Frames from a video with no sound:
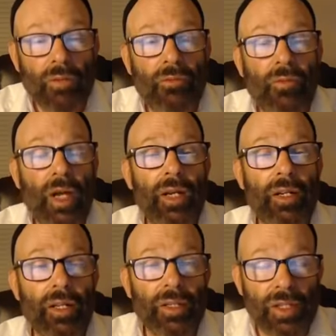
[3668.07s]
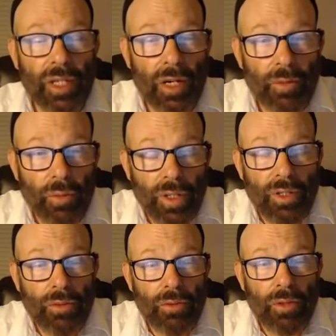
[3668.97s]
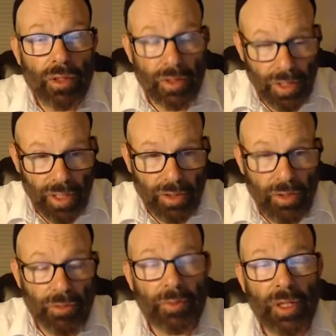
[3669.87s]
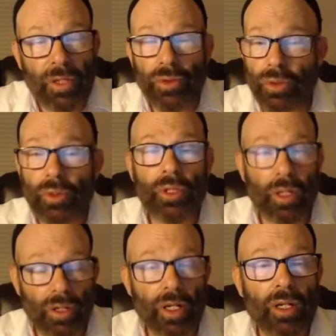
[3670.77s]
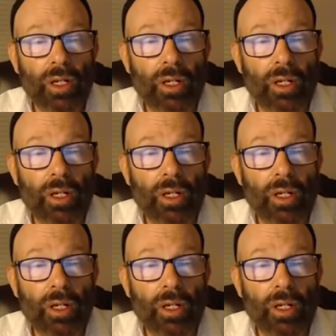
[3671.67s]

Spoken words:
Find and discover what you as a human being truly are.